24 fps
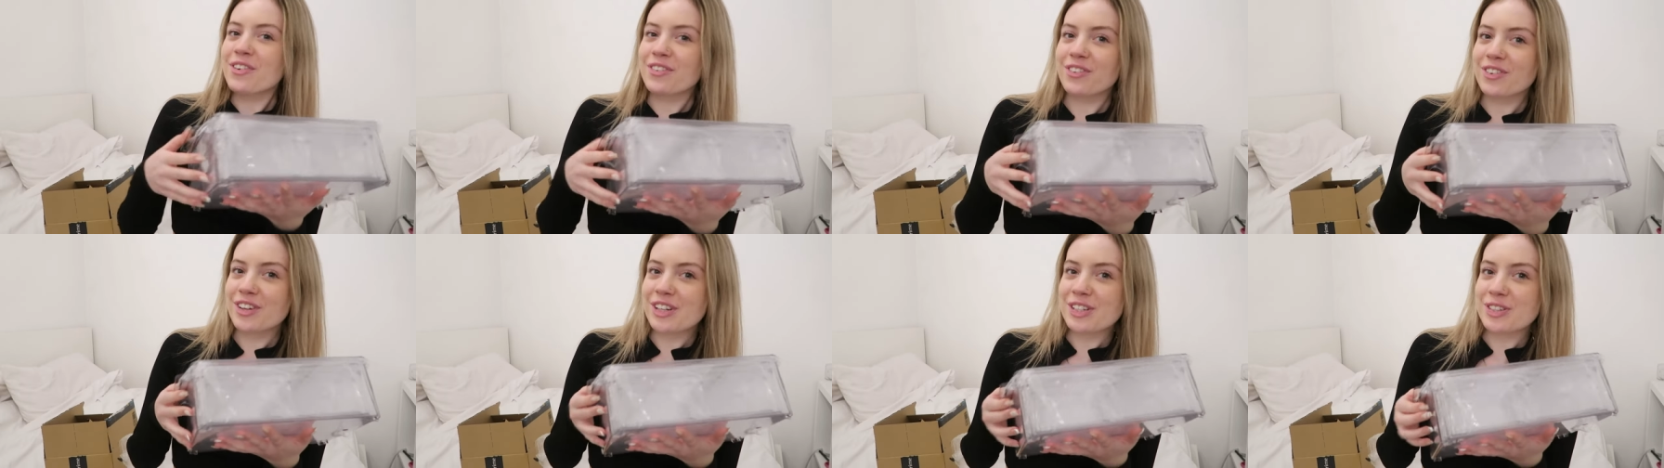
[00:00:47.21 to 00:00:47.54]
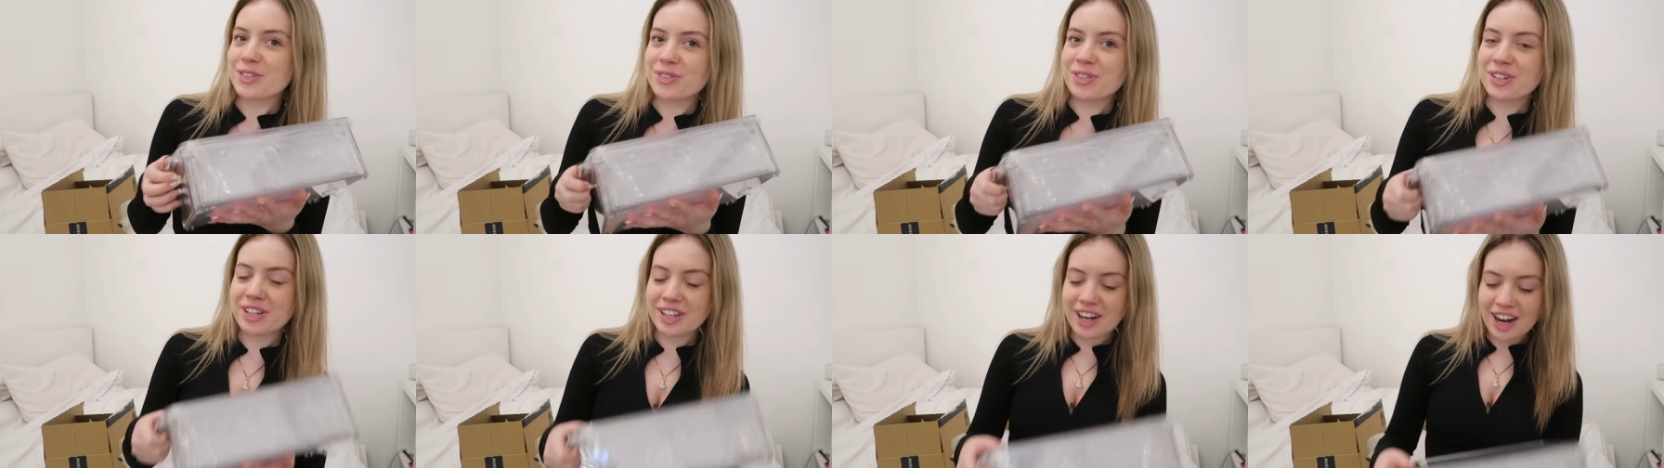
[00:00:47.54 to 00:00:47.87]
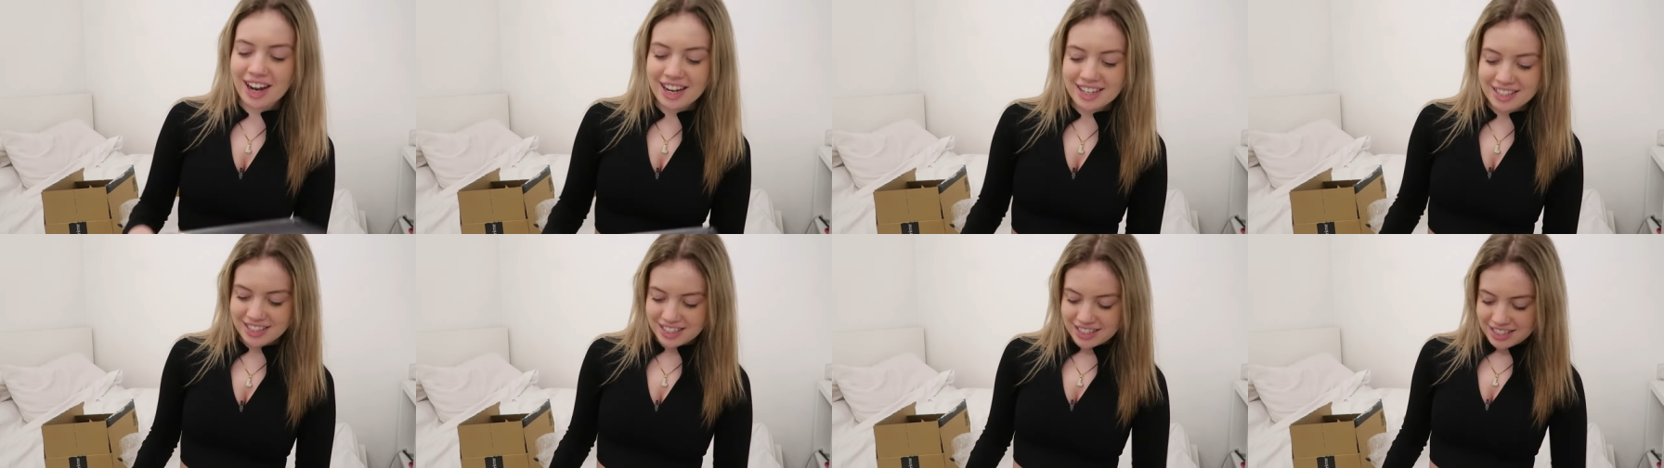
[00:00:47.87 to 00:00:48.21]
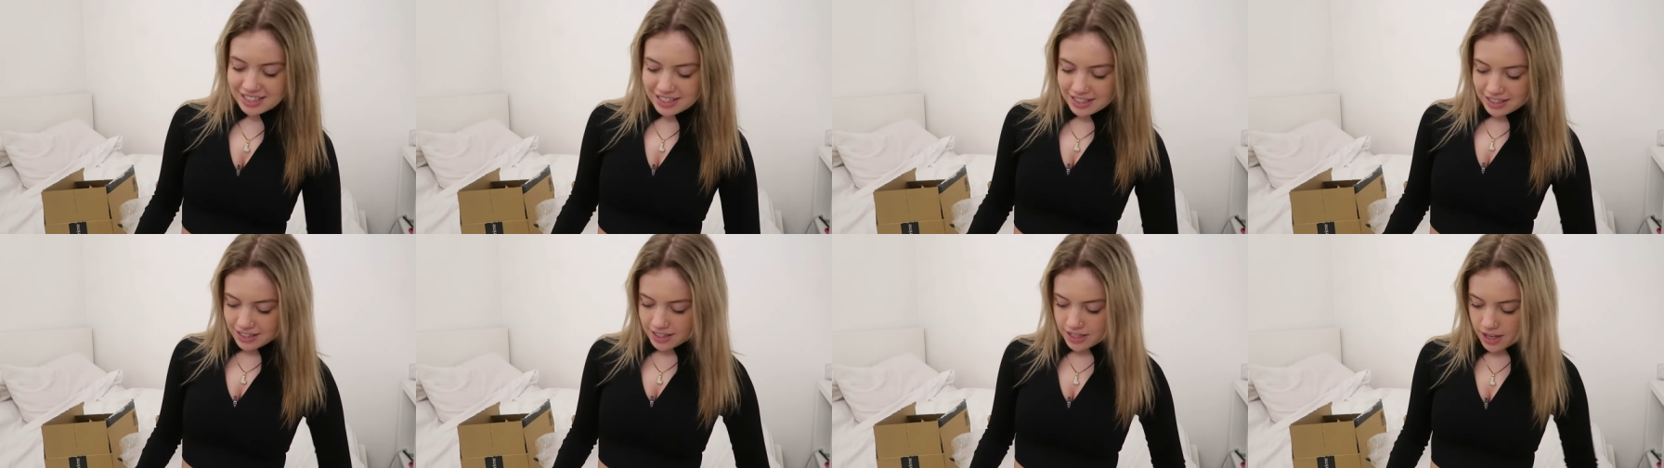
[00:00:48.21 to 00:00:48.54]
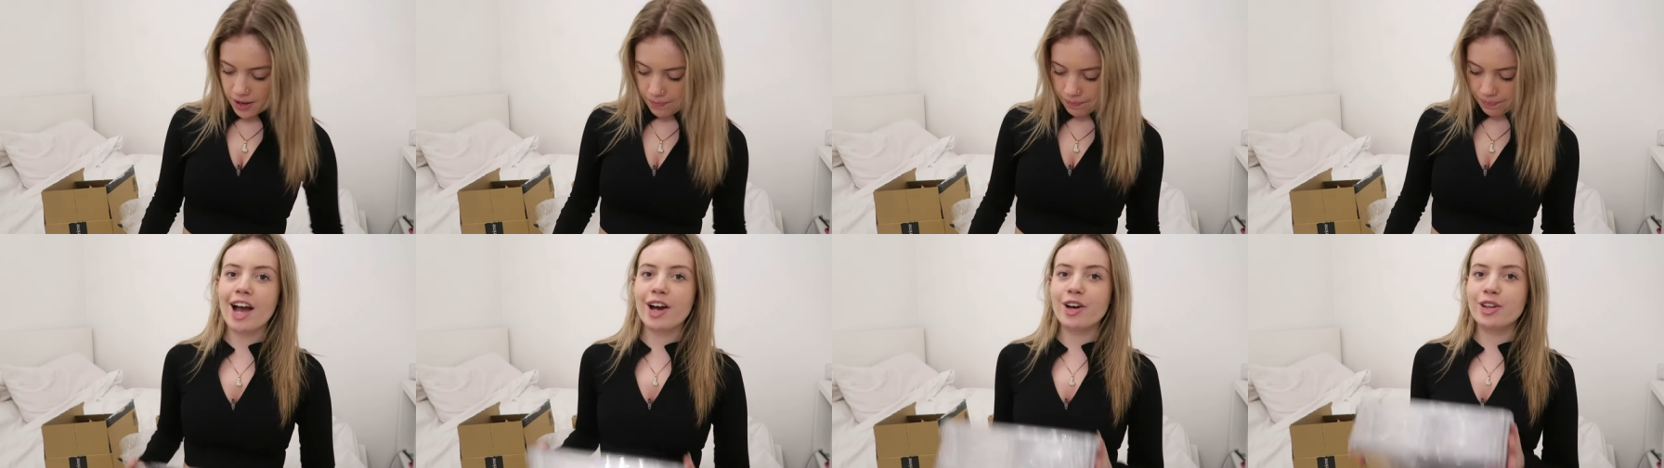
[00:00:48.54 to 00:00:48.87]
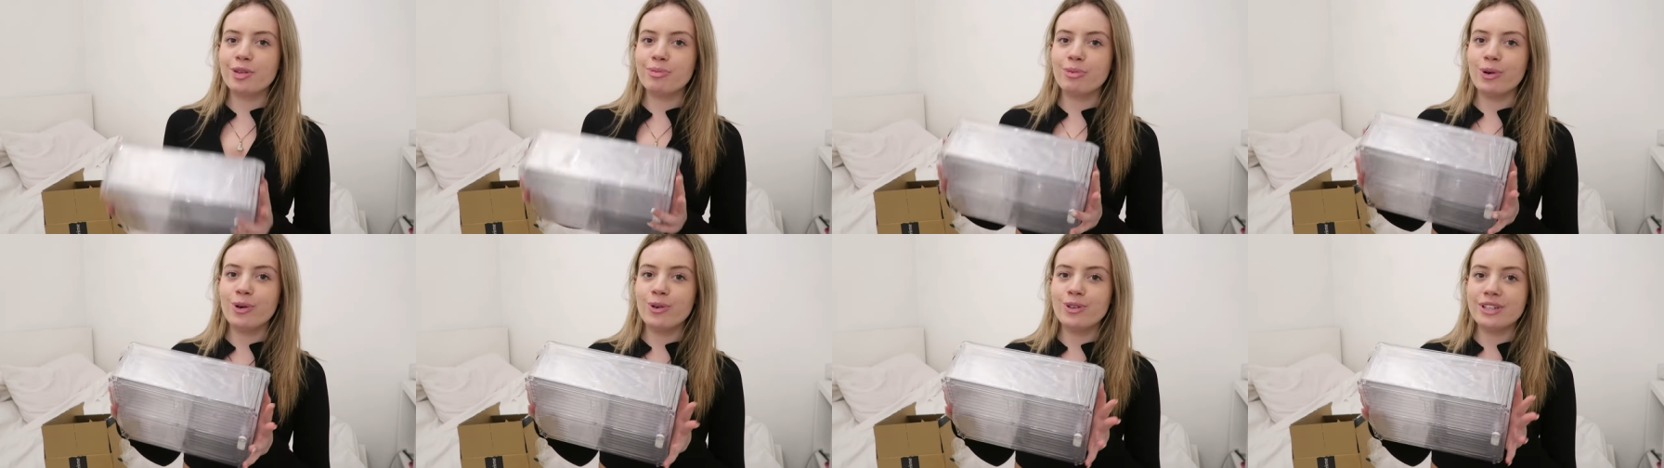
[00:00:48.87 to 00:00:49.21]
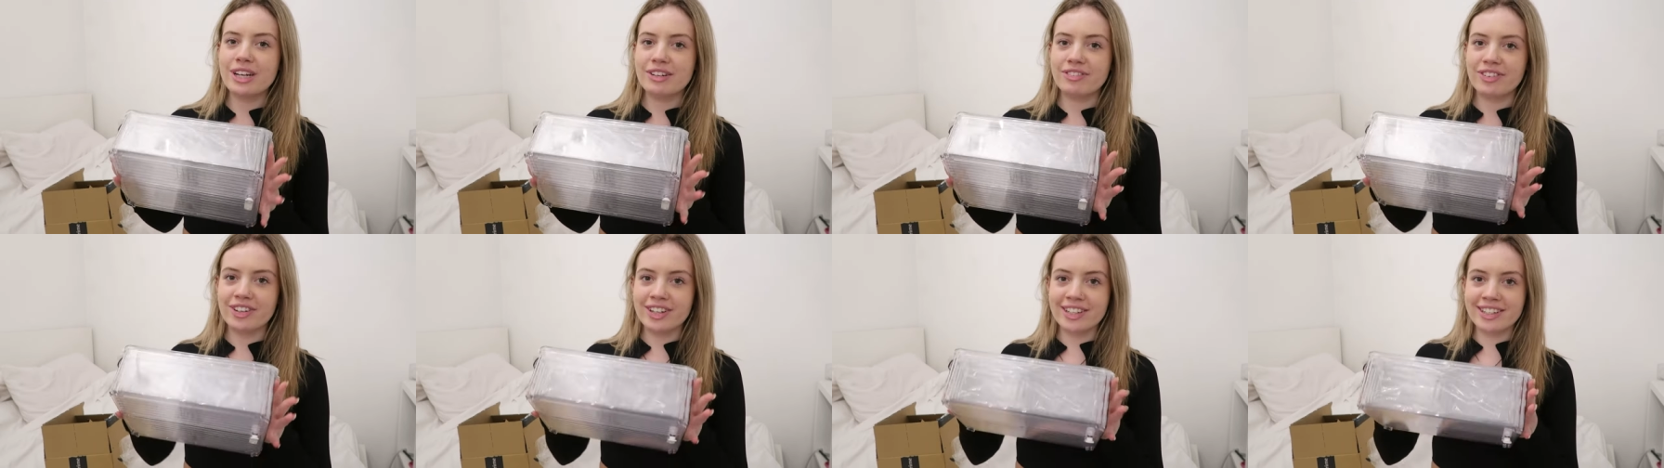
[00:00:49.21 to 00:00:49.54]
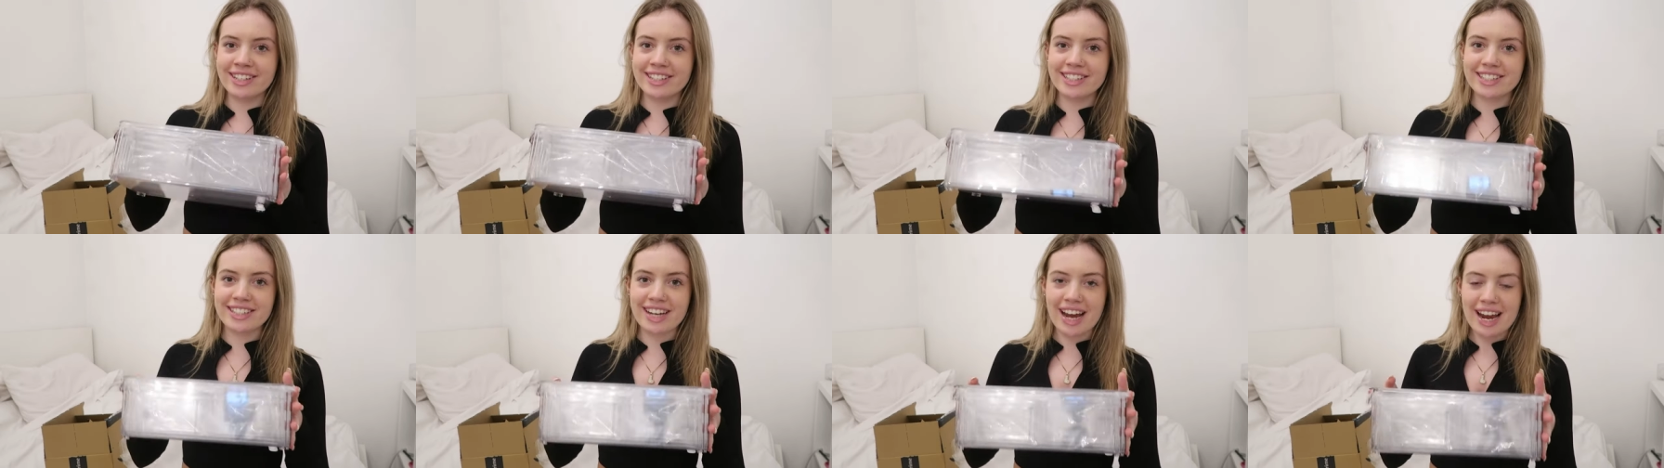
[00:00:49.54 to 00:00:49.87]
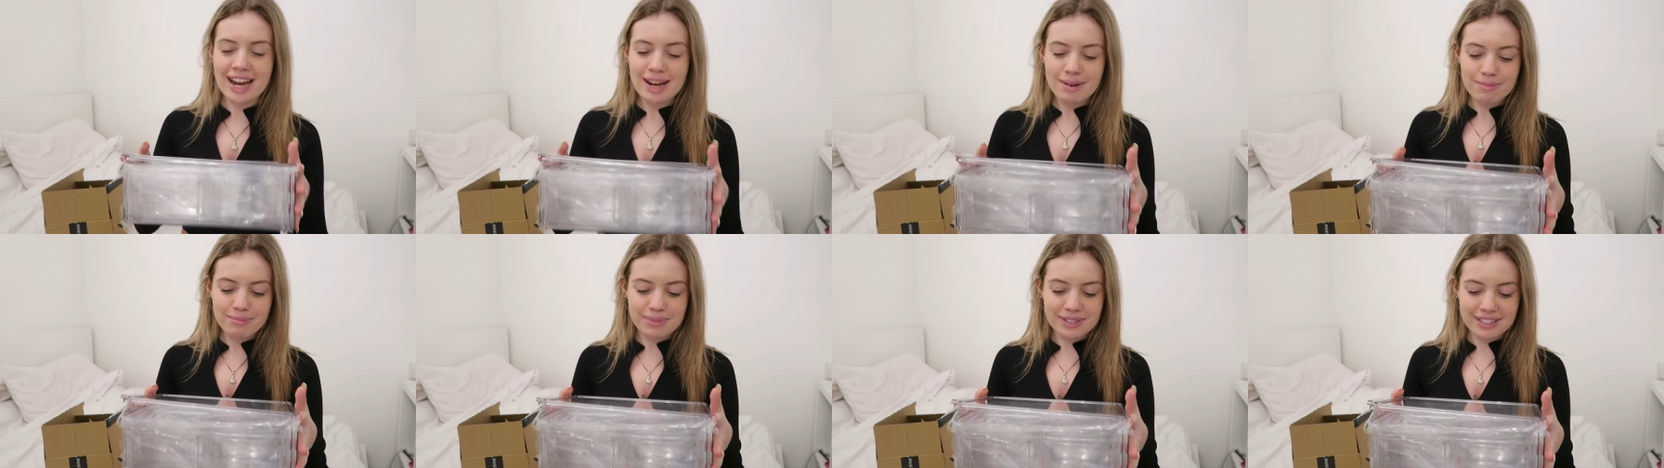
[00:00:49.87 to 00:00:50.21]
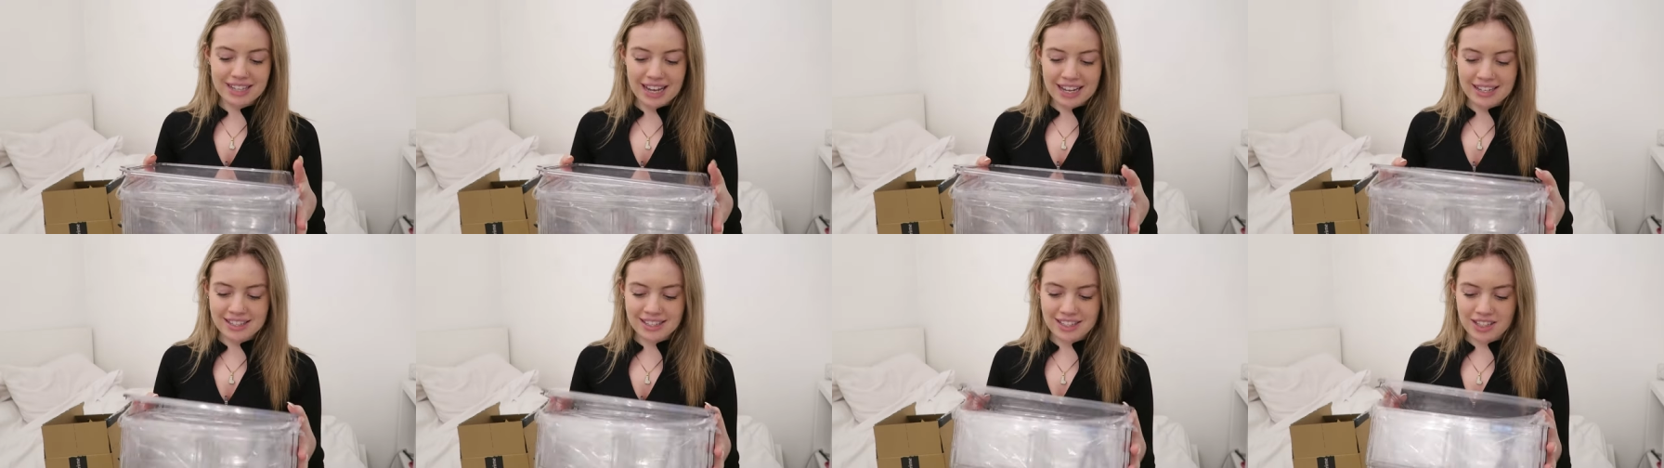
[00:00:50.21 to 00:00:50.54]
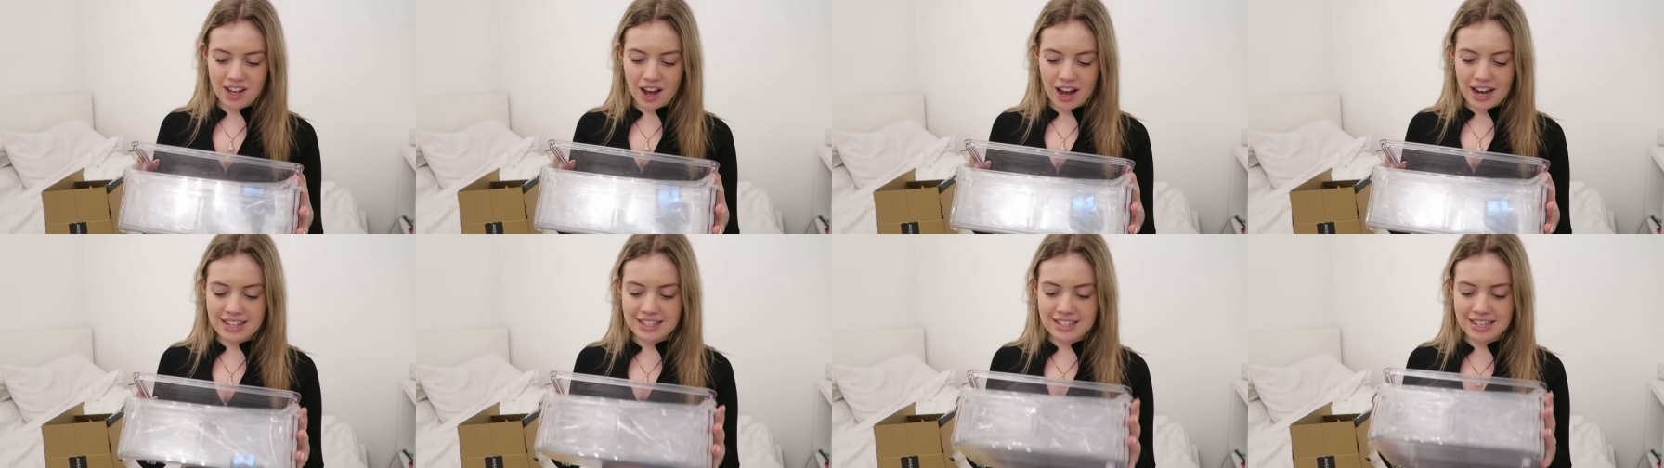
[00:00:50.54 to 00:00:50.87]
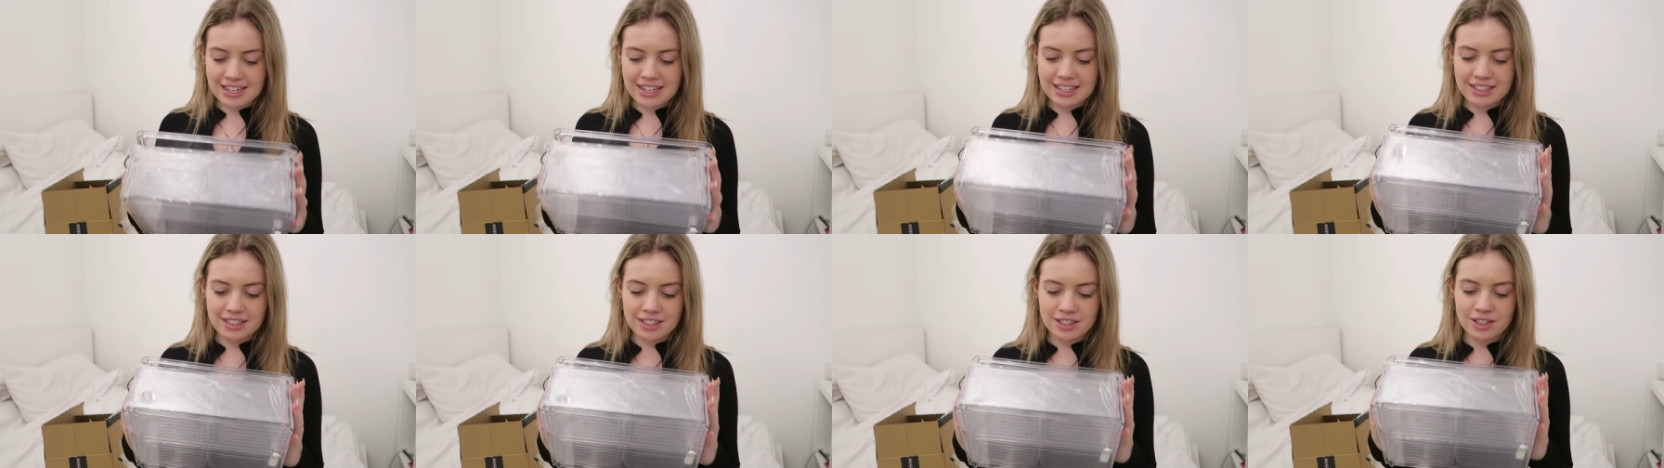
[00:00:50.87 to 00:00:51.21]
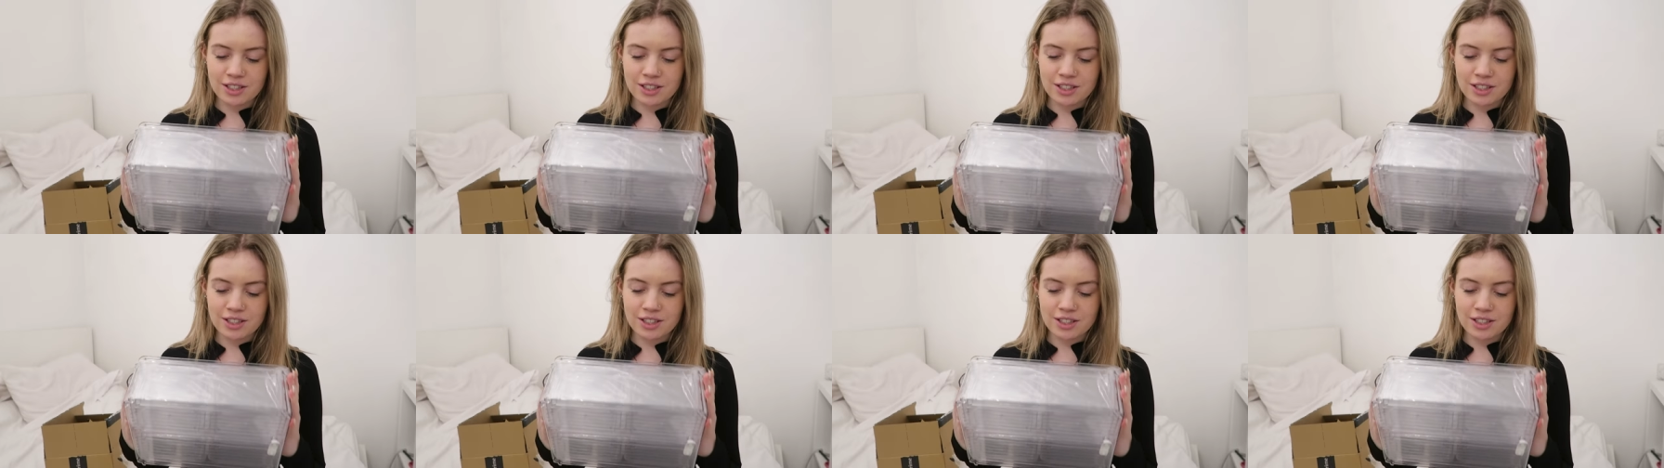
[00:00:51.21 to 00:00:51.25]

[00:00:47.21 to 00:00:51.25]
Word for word: fridge organizers. I got them all different shapes and sizes,